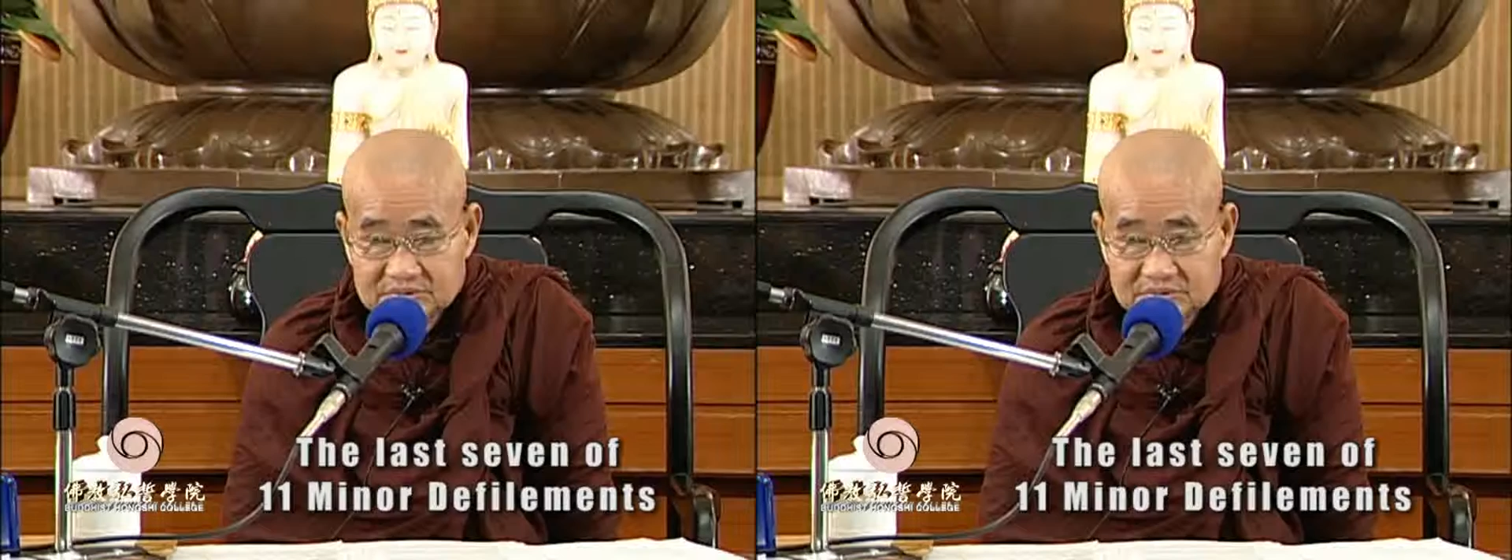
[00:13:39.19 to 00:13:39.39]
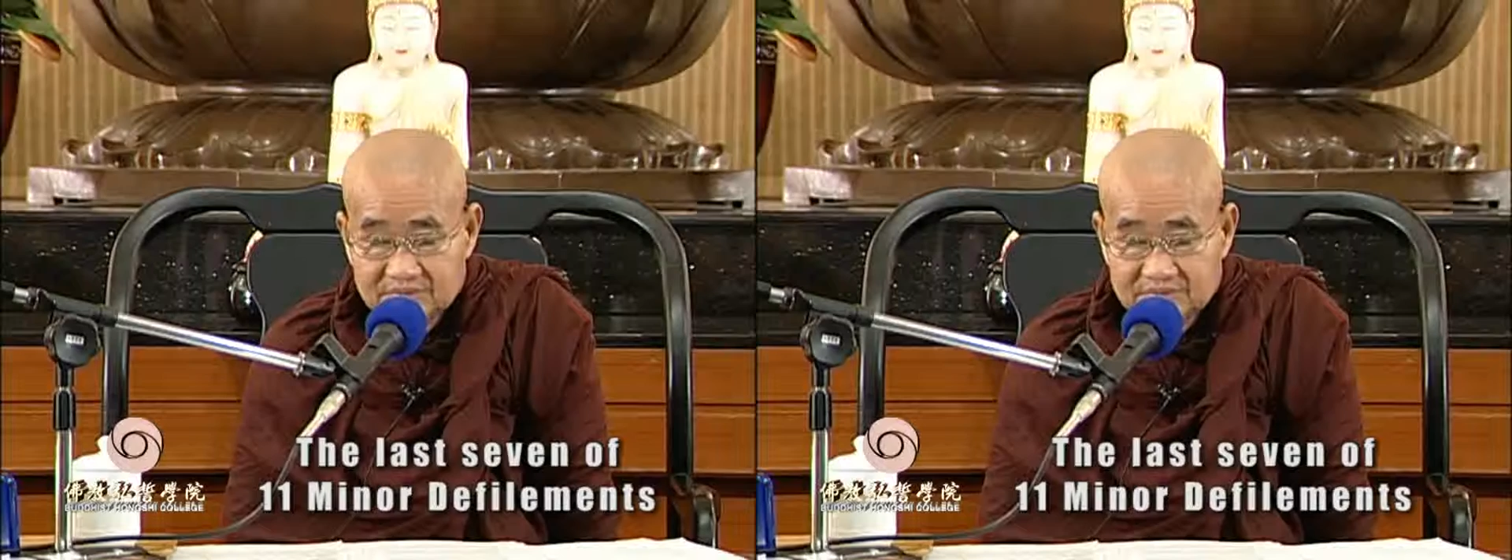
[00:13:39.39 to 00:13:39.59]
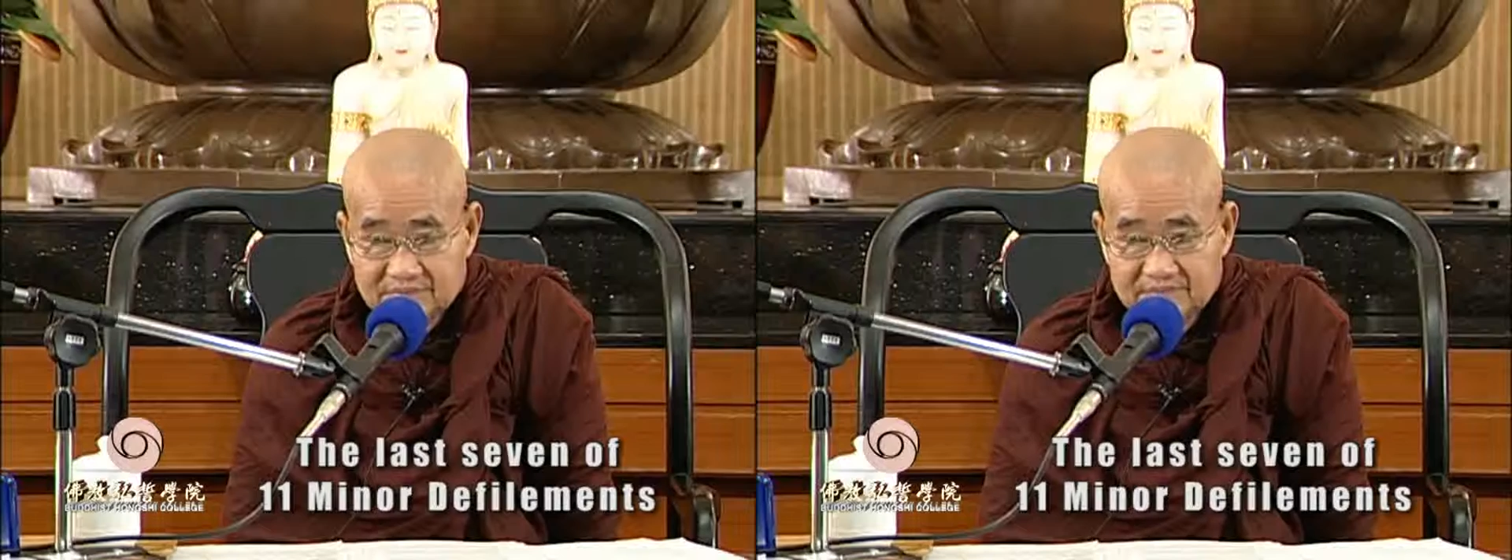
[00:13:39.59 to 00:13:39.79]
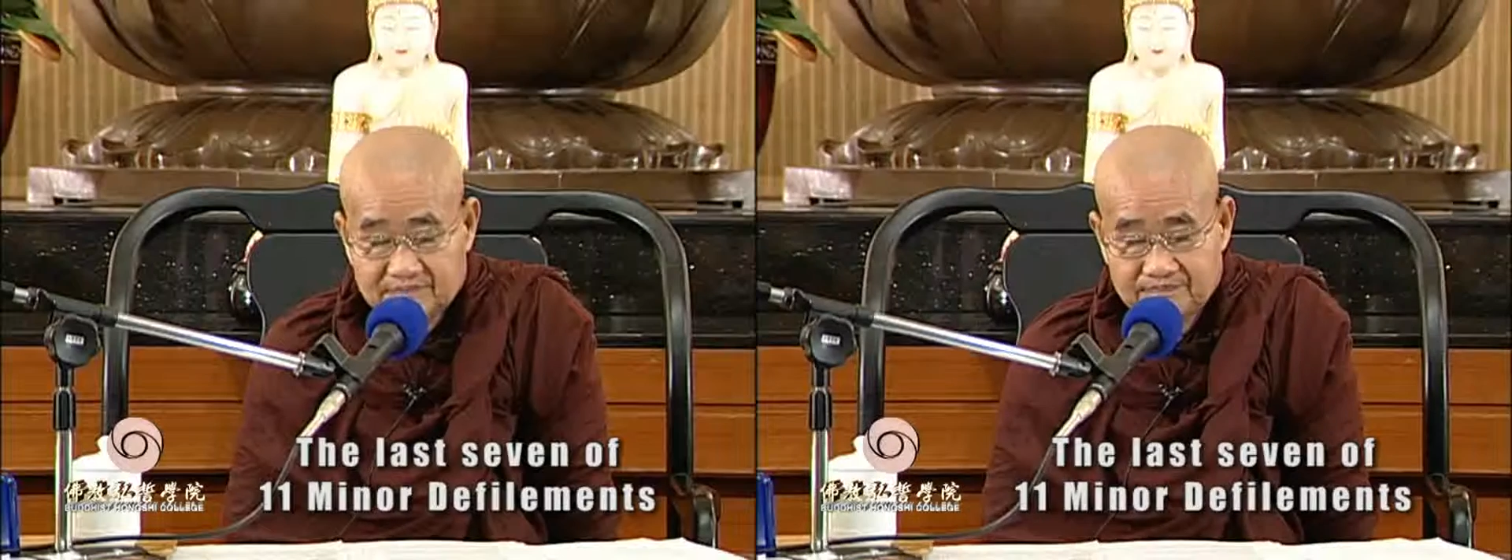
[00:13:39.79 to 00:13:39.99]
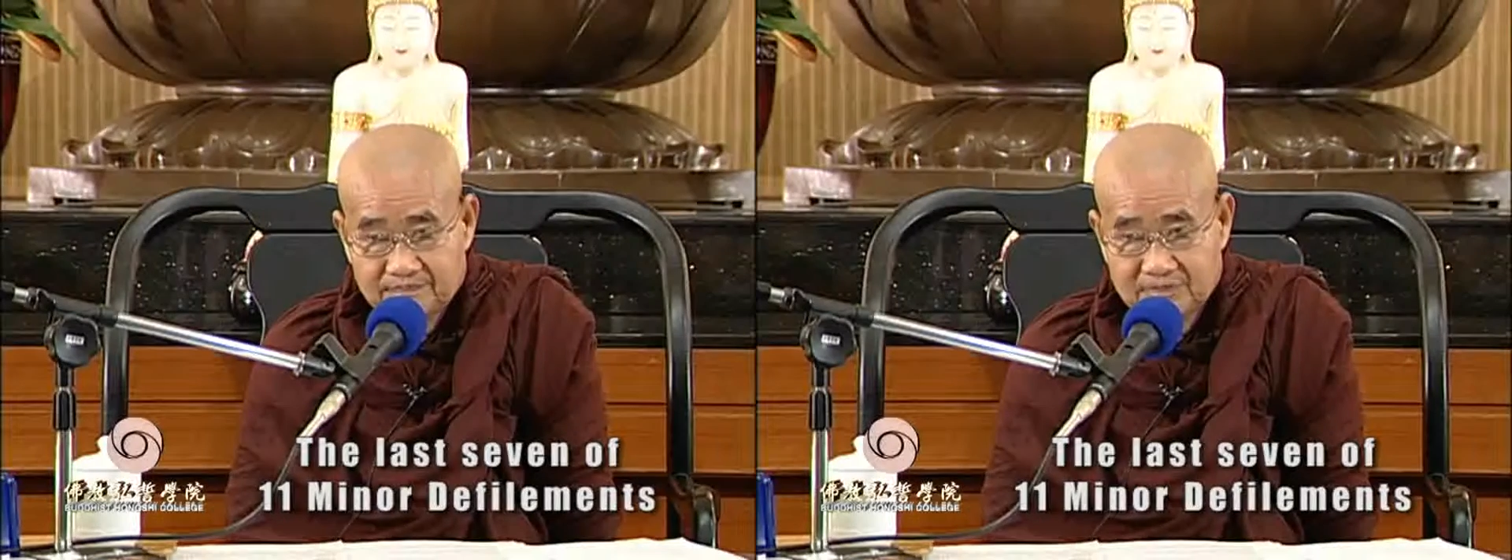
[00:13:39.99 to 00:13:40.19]
of
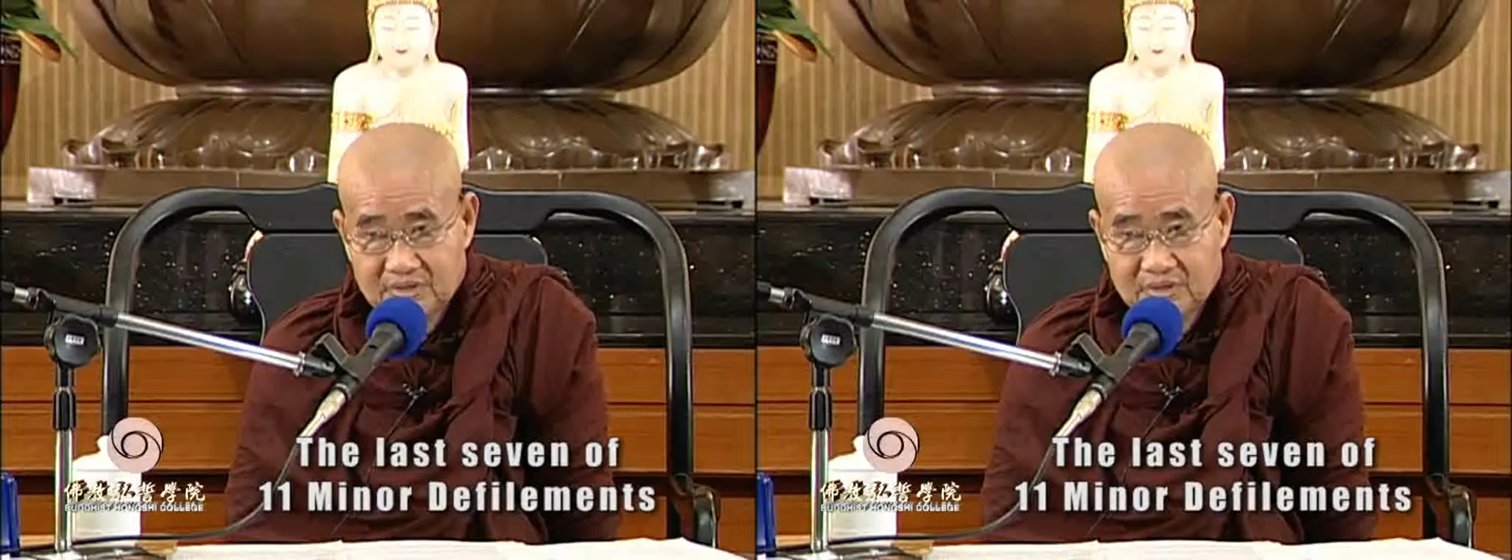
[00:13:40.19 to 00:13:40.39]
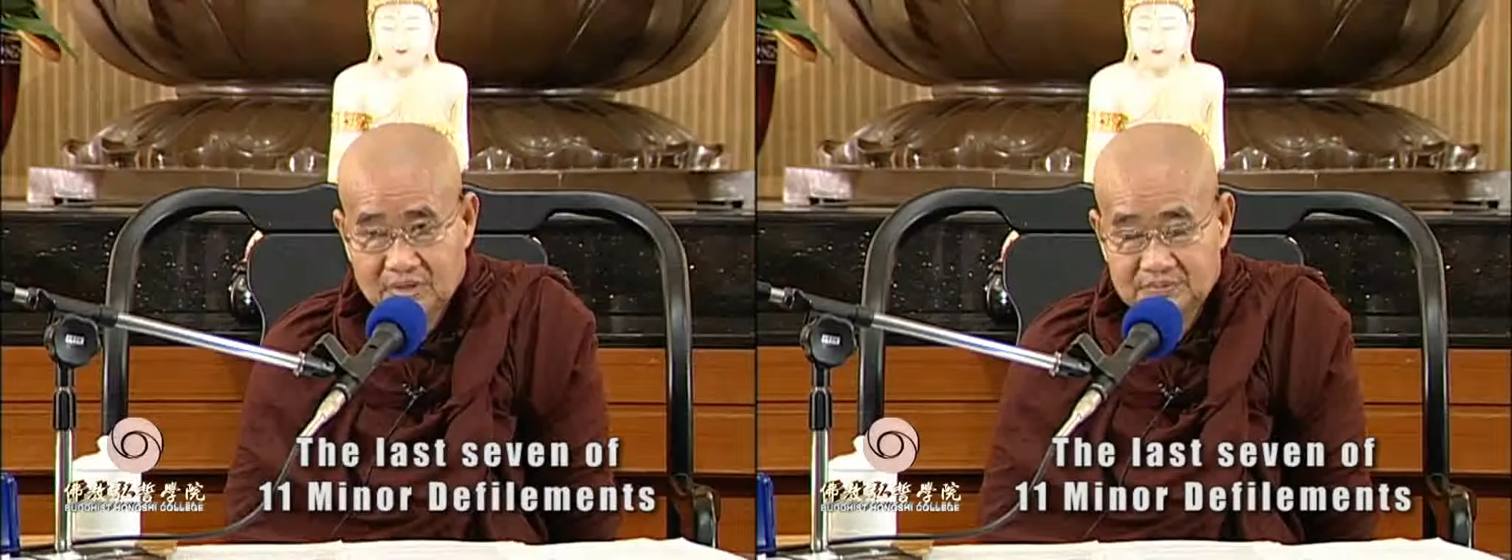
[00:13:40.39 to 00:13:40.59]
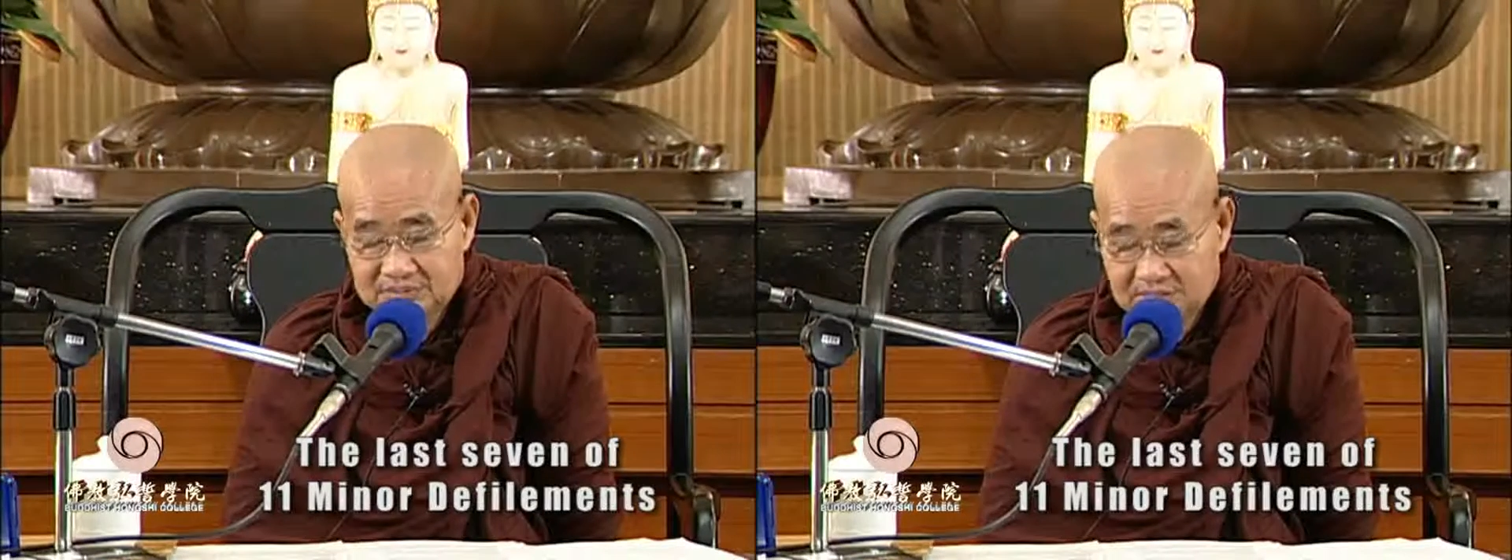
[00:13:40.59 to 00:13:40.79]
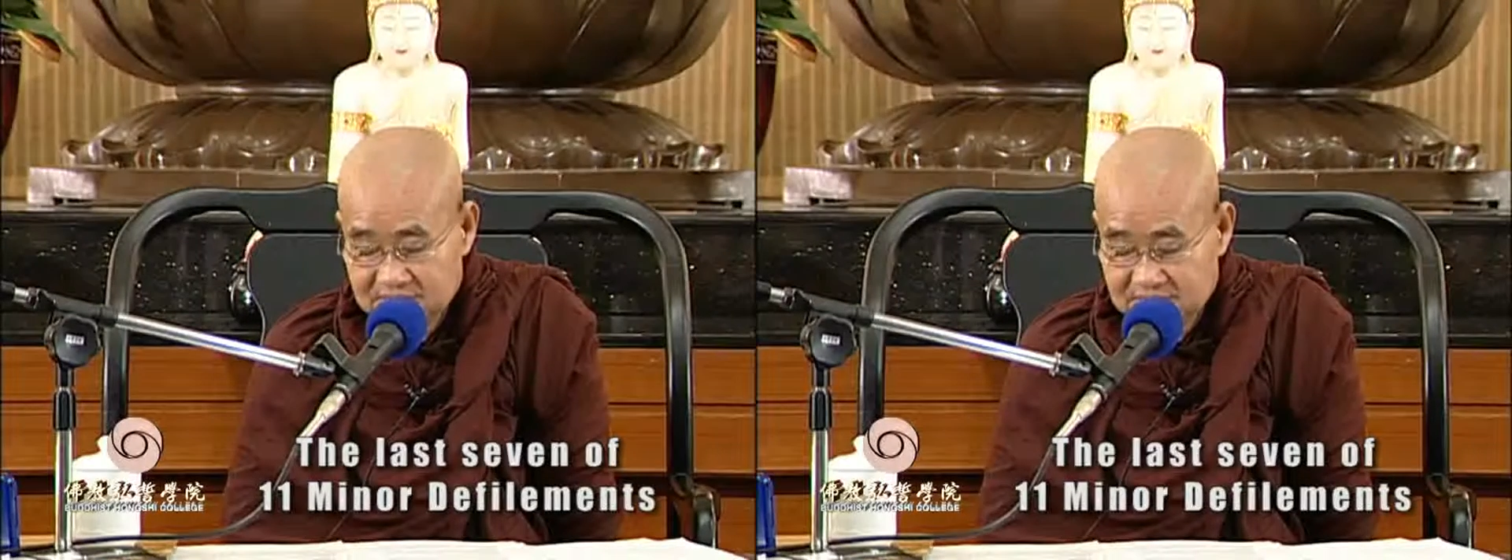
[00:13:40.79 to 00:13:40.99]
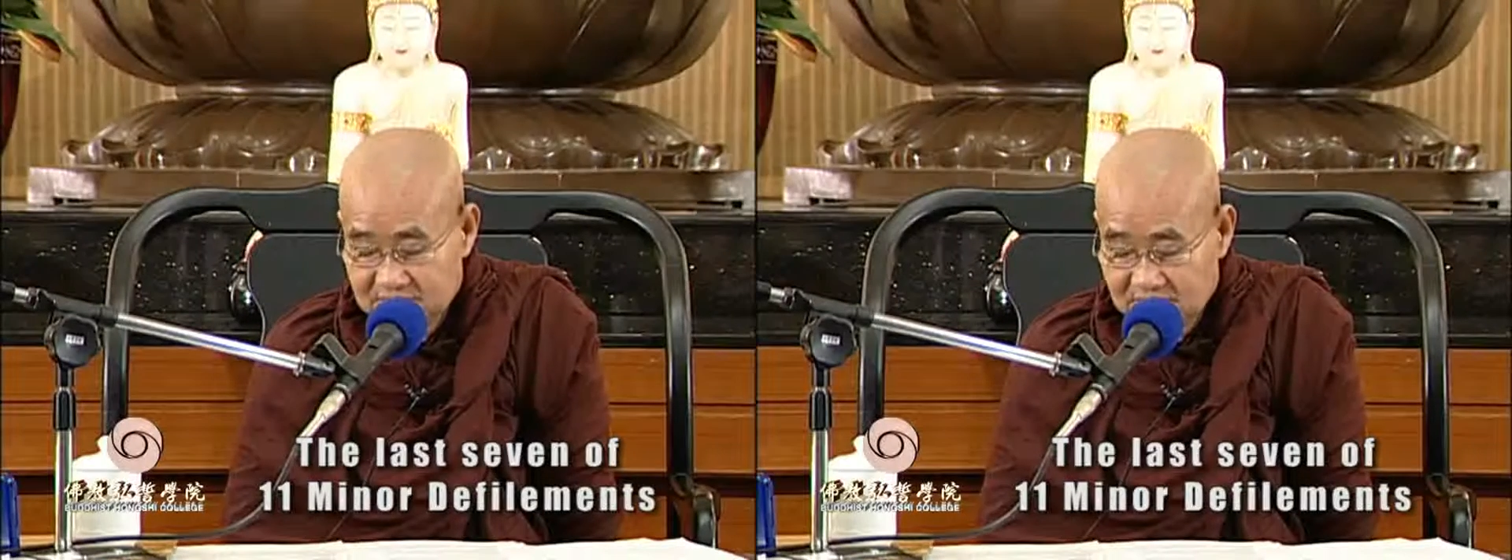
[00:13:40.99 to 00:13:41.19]
objects,